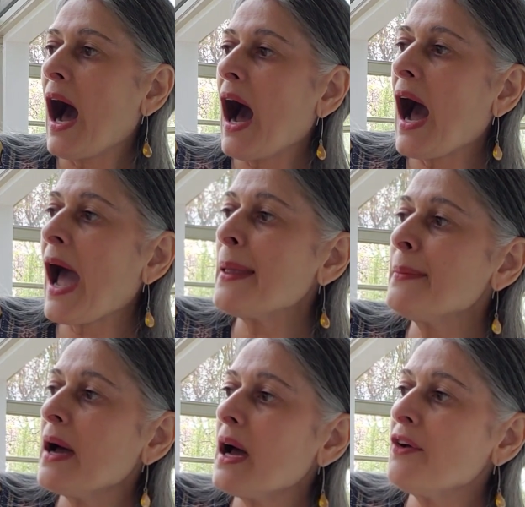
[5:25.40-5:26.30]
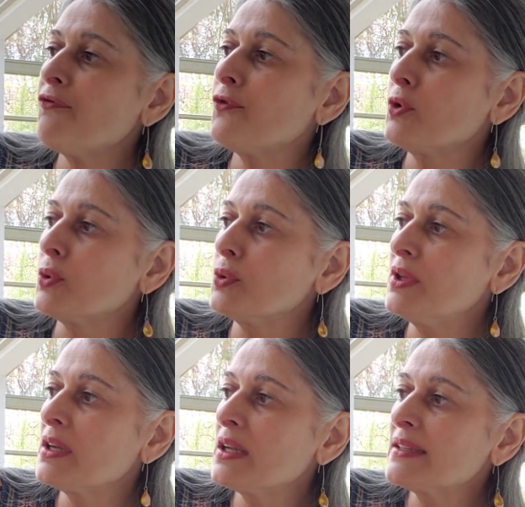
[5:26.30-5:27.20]
I'm a
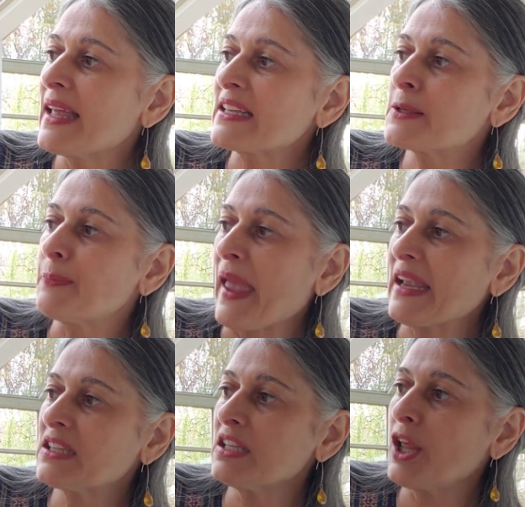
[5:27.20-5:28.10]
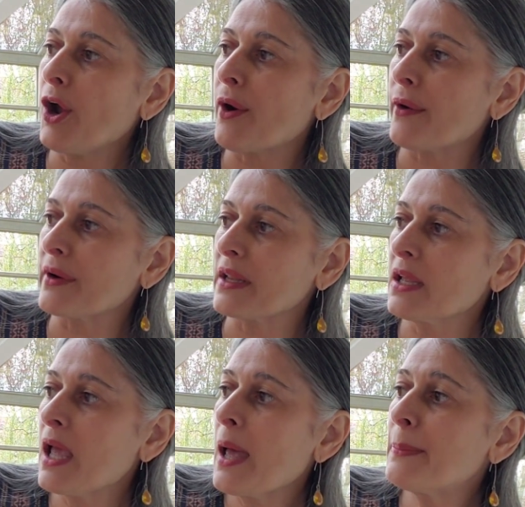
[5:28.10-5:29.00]
food that's baked in a hurry,
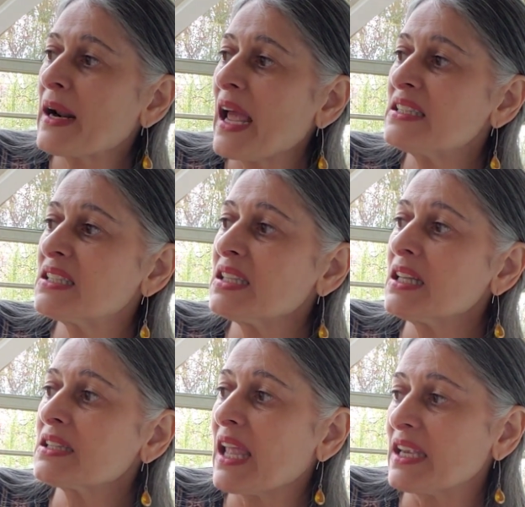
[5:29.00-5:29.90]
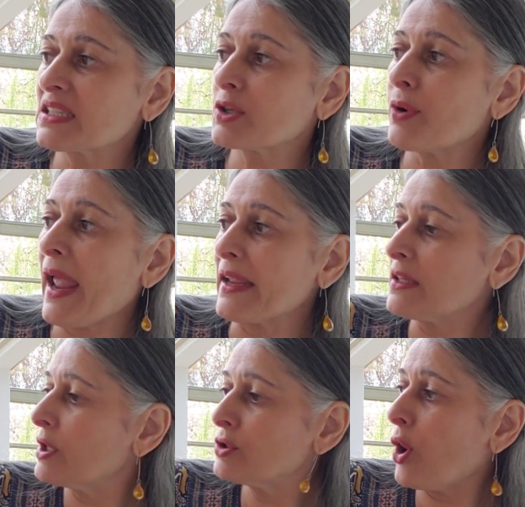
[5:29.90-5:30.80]
but I still taste great,
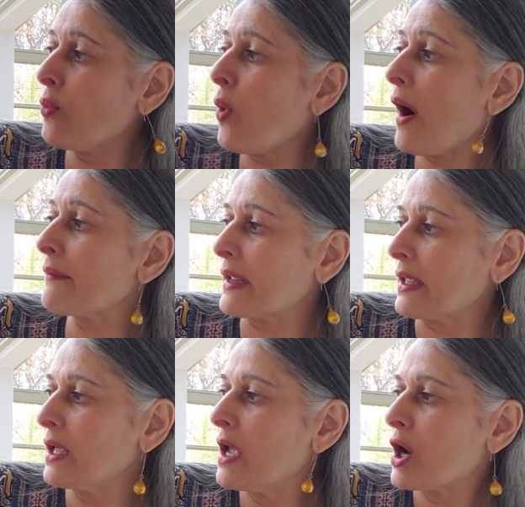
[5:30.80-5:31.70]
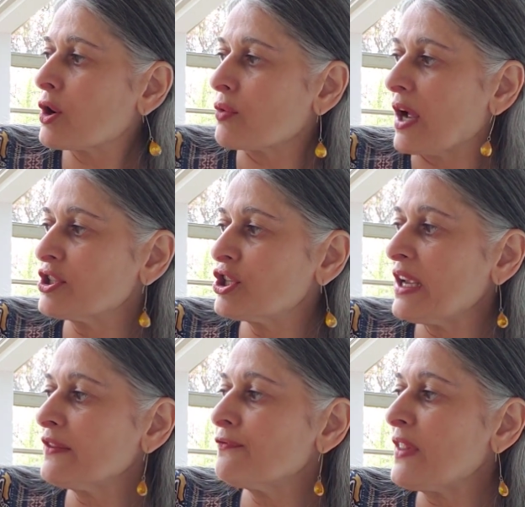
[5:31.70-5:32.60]
don't worry.
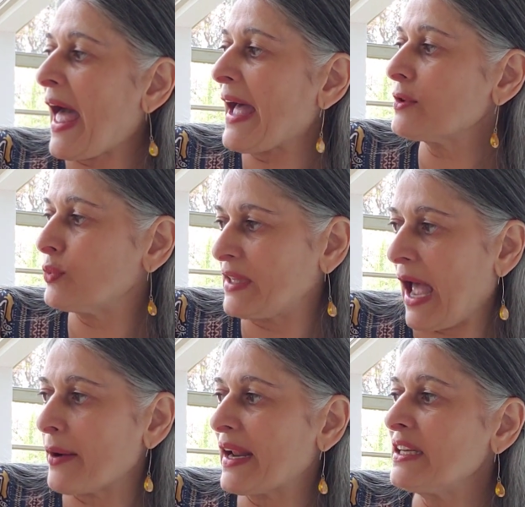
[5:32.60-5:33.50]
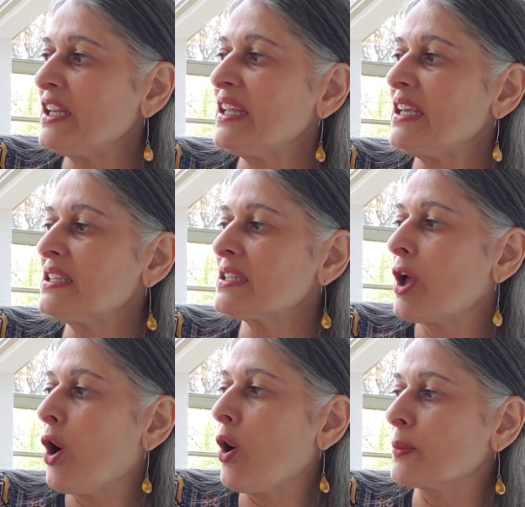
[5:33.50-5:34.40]
Crunchy and flat without any yeast,
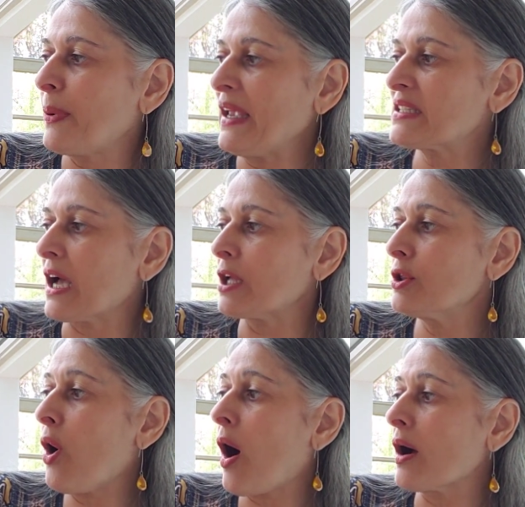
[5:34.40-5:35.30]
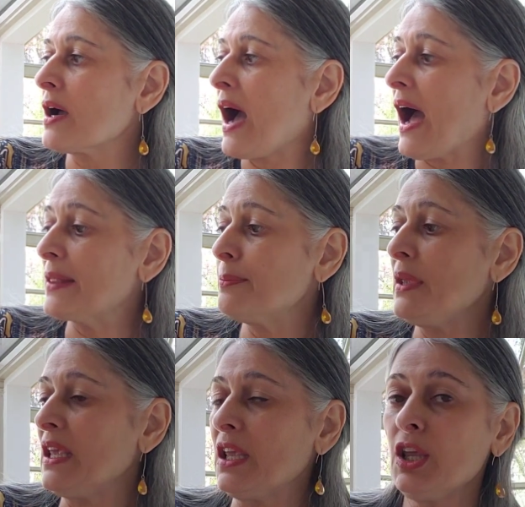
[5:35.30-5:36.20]
all Pesach long, on
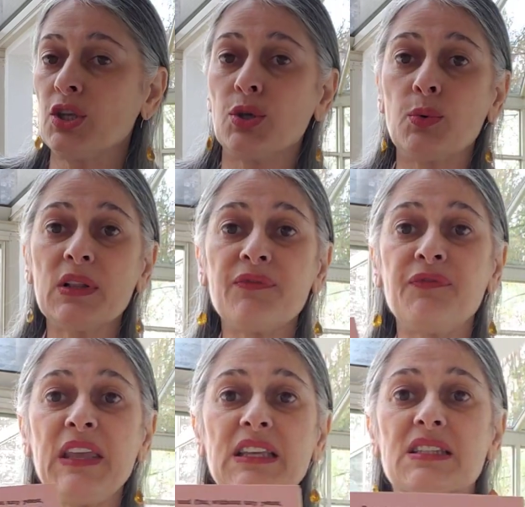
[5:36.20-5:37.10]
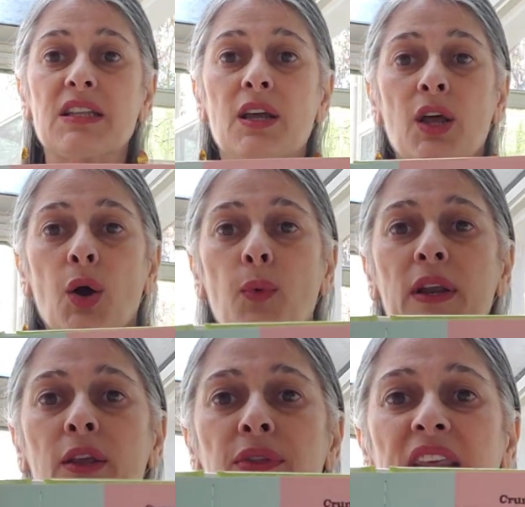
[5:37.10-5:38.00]
me you will feast. What
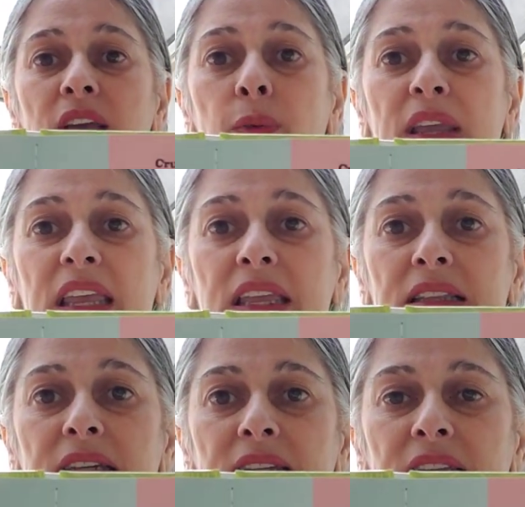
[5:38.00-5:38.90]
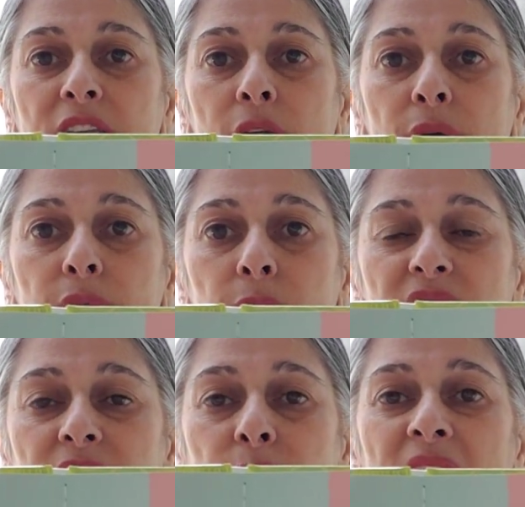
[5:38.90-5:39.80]
do you think we eat in a hurry?
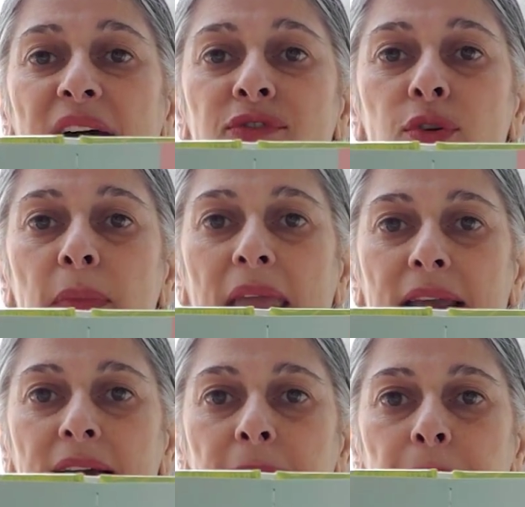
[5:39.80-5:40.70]
What did we have to make?